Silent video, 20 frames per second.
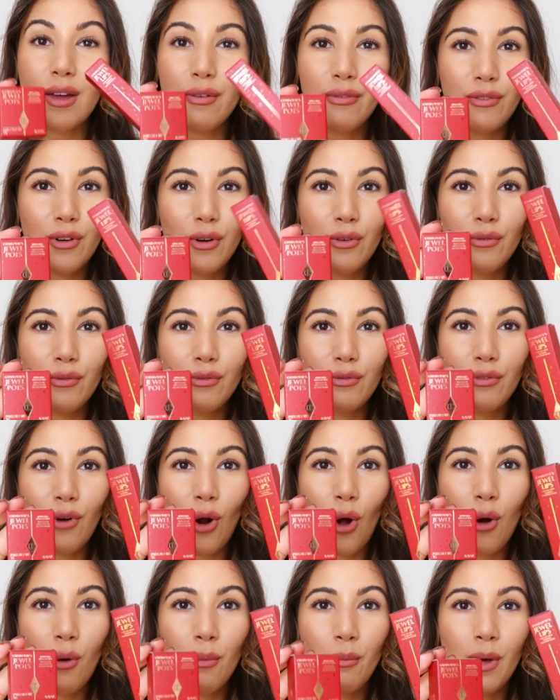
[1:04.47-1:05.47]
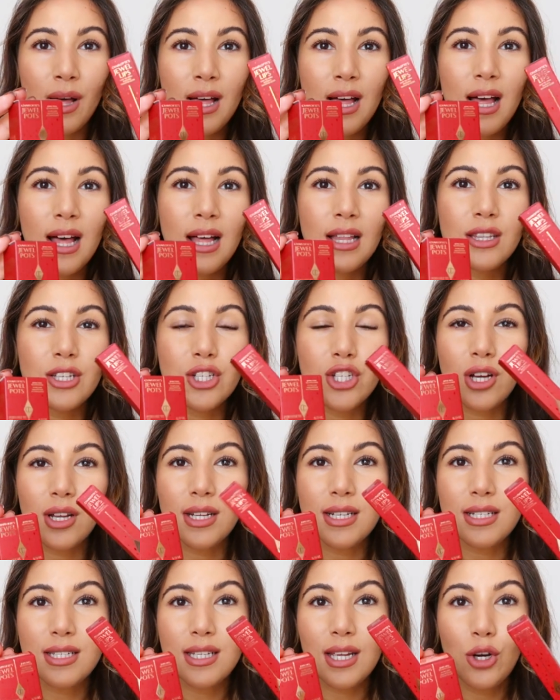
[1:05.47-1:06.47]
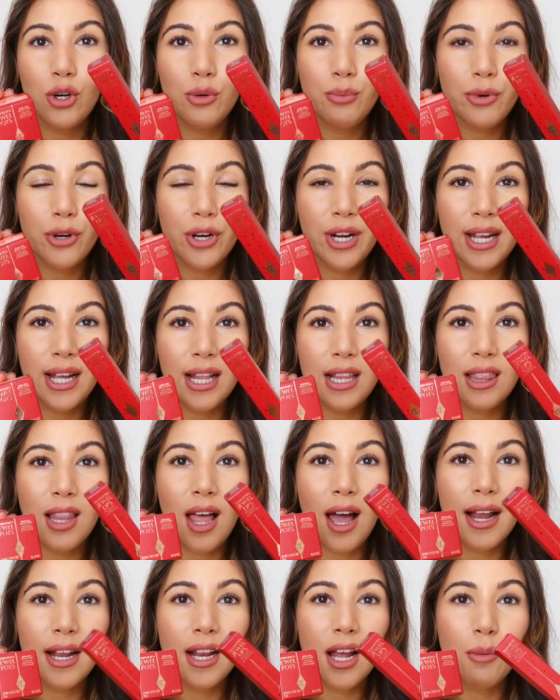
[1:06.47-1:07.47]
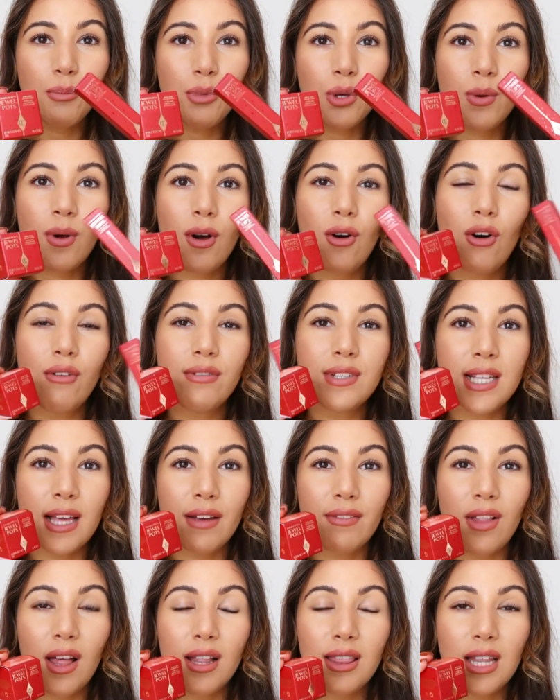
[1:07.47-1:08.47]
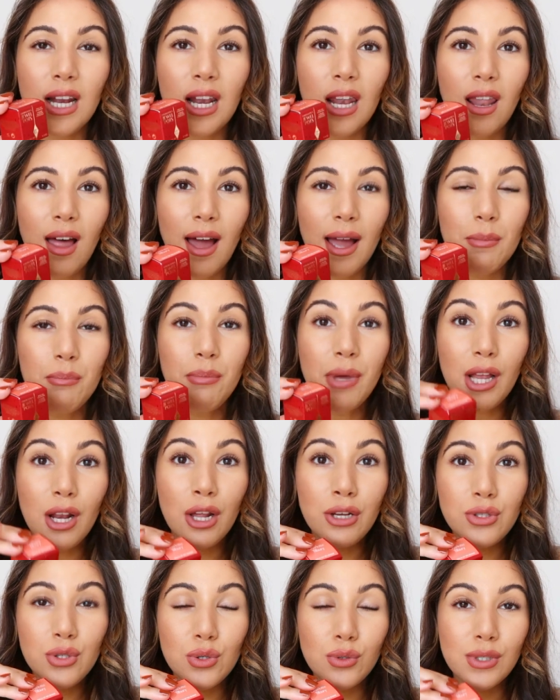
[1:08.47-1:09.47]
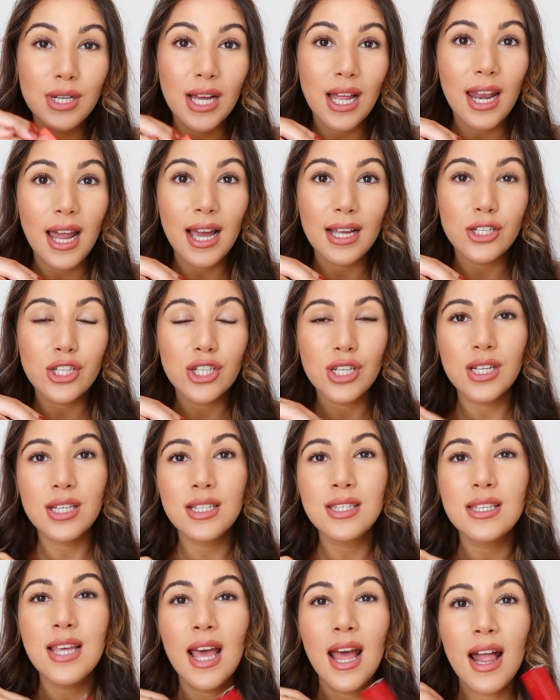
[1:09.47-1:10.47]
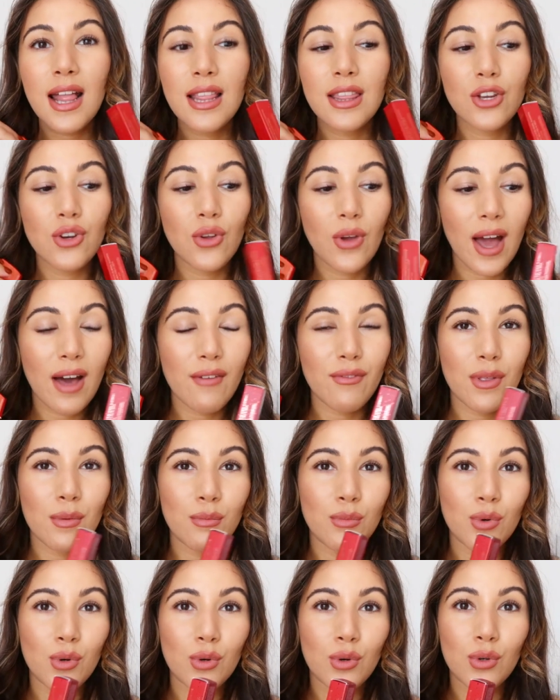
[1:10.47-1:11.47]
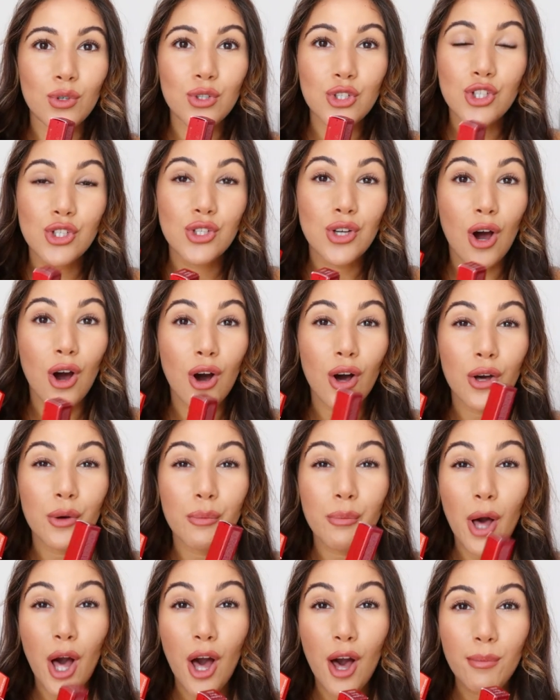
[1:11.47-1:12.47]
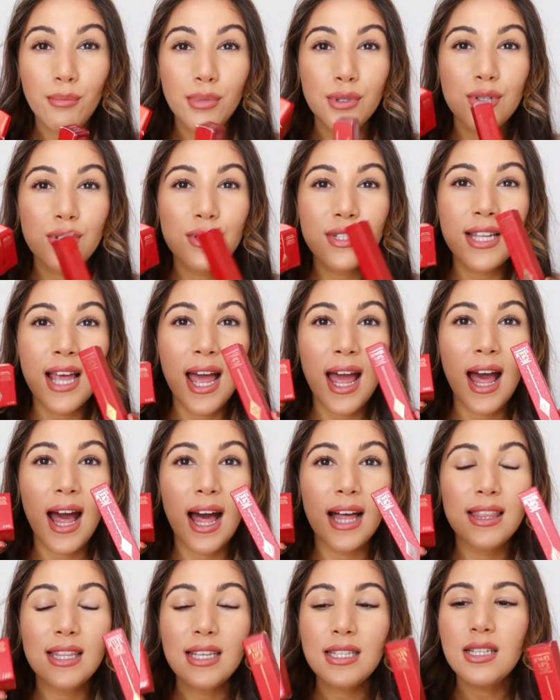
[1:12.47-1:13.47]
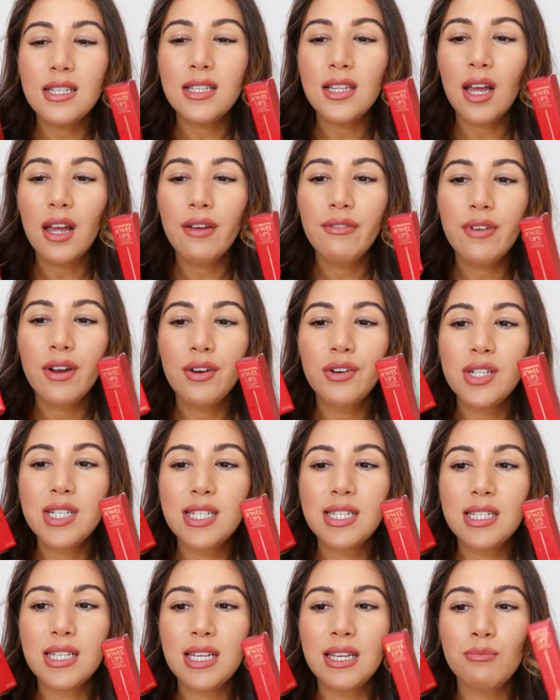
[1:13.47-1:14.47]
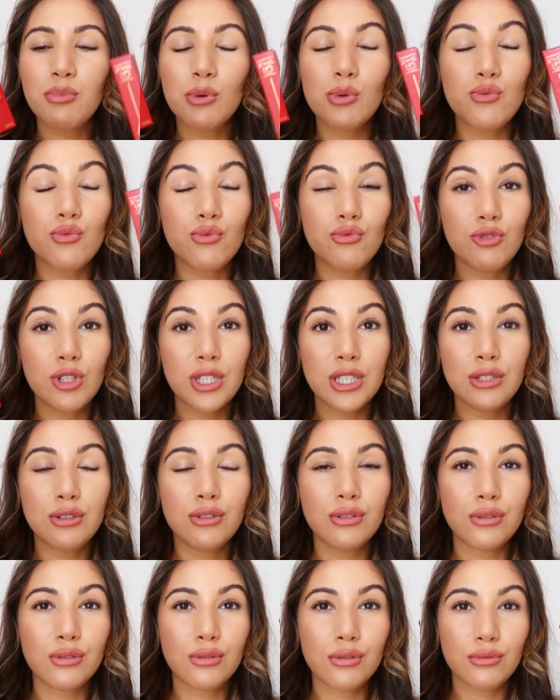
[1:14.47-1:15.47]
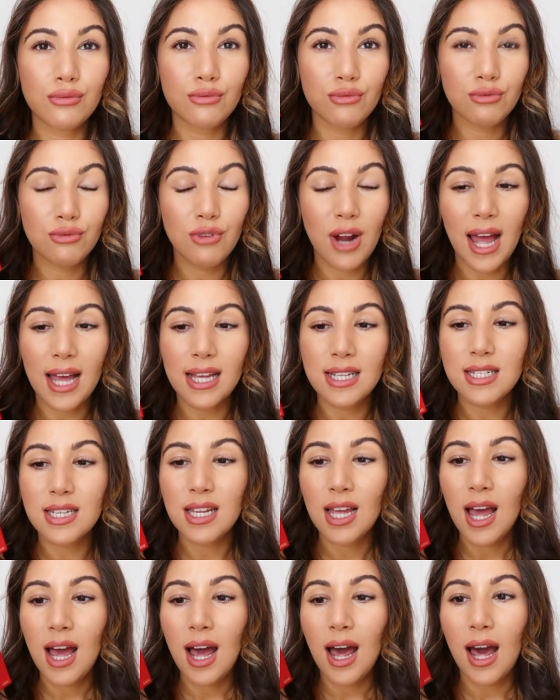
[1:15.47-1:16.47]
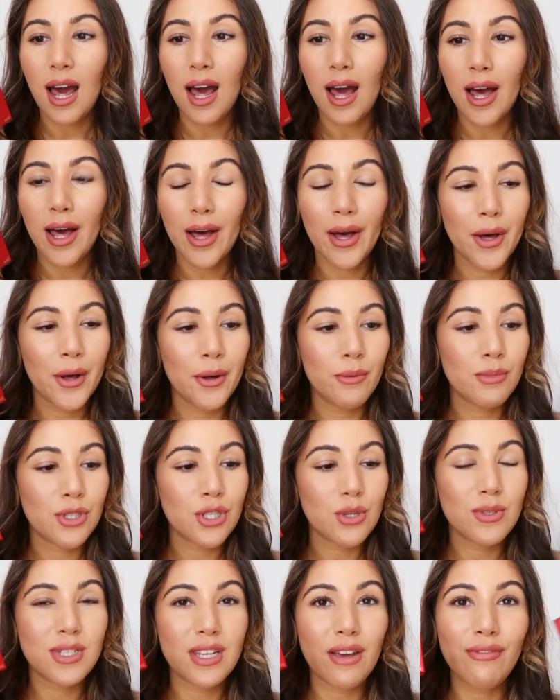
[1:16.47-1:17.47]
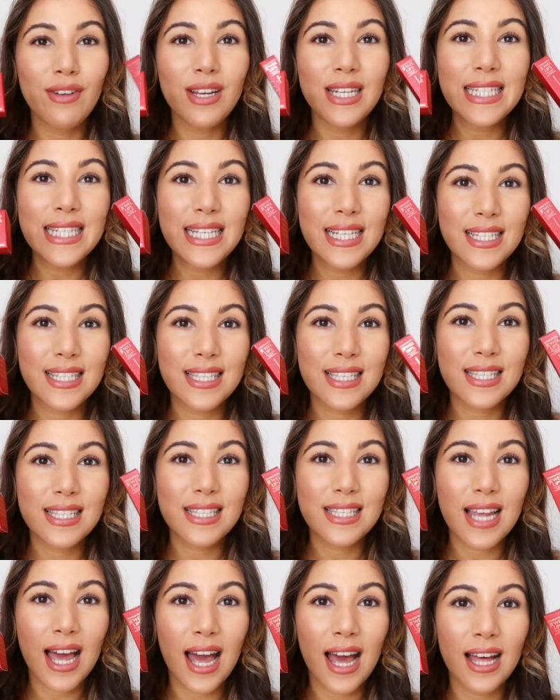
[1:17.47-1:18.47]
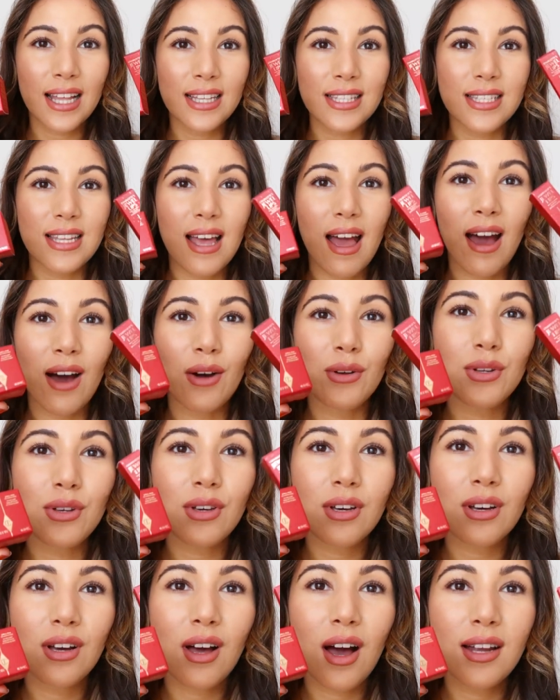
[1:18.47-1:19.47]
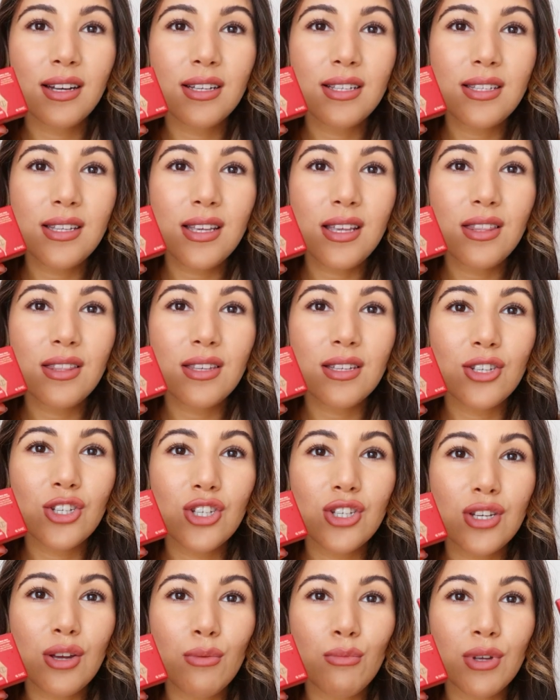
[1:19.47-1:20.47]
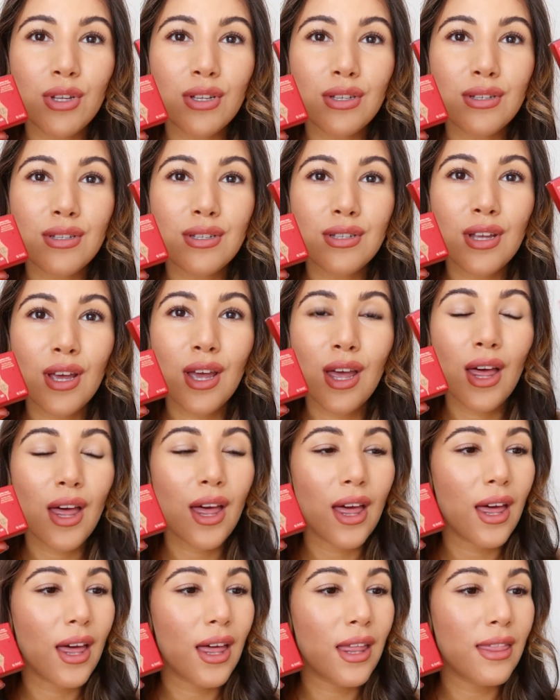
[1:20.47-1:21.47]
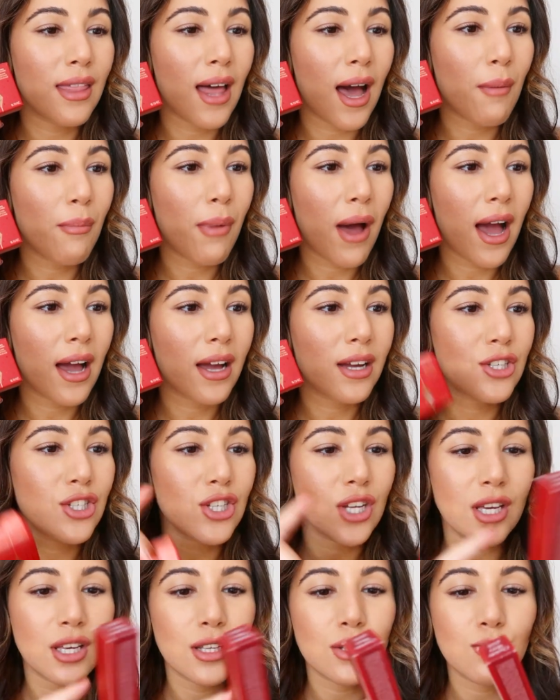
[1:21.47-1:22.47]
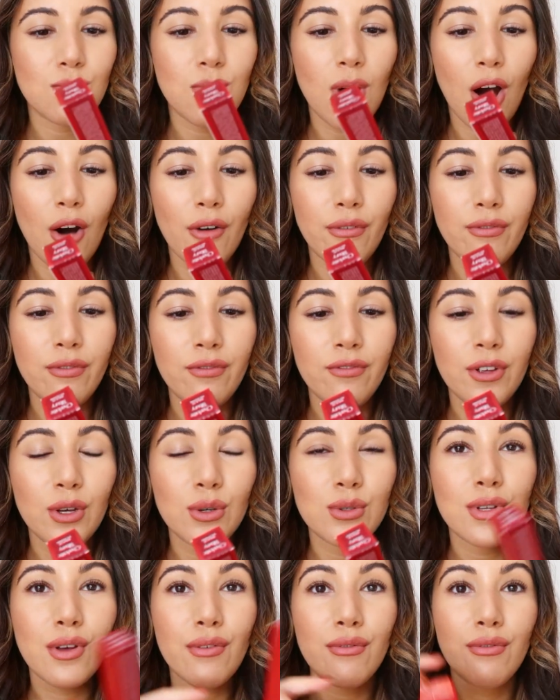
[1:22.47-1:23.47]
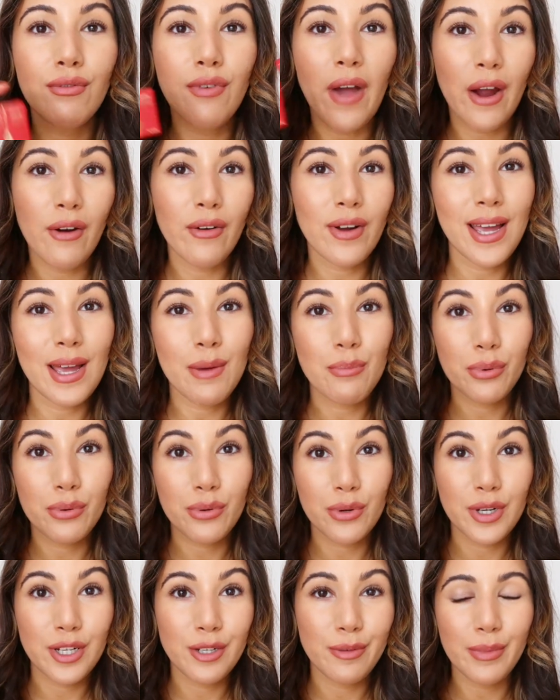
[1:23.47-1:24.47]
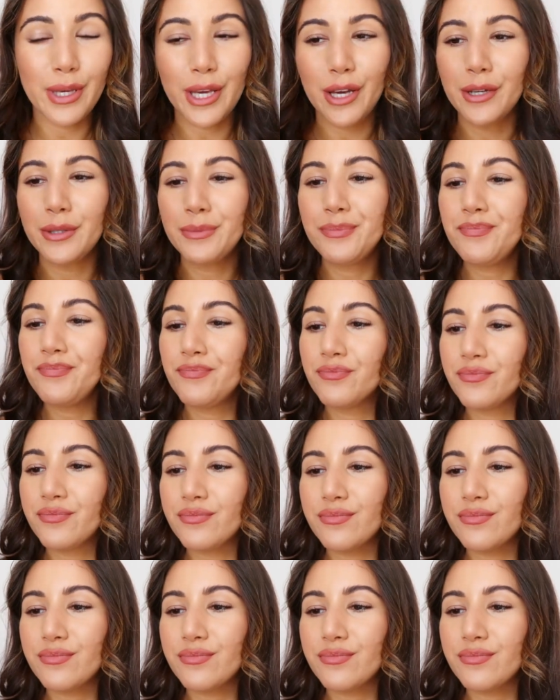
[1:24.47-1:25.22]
different from the Charlotte Tilbury lineup. You obviously have like the light pillow talk collections, then you have the more dark purples, and this is like a very deep regal red. So it definitely stands out, and you can kind of see the shimmers in that packaging as well. It feels very premium,